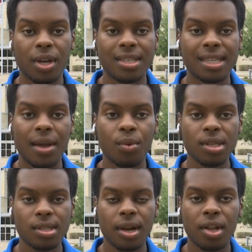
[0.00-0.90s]
Wednesday would
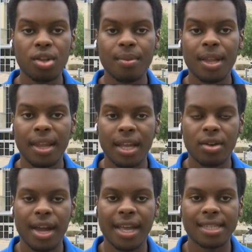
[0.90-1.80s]
start a little bit
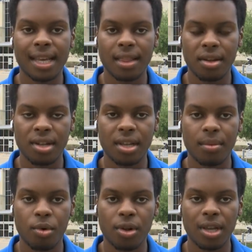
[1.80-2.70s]
later at 10.30 in the
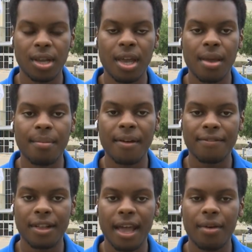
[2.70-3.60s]
morning, but
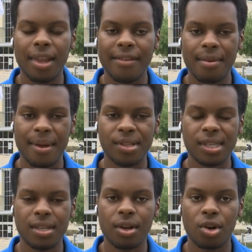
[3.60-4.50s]
for now, live in
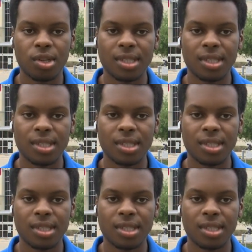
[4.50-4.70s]
Belton, Earl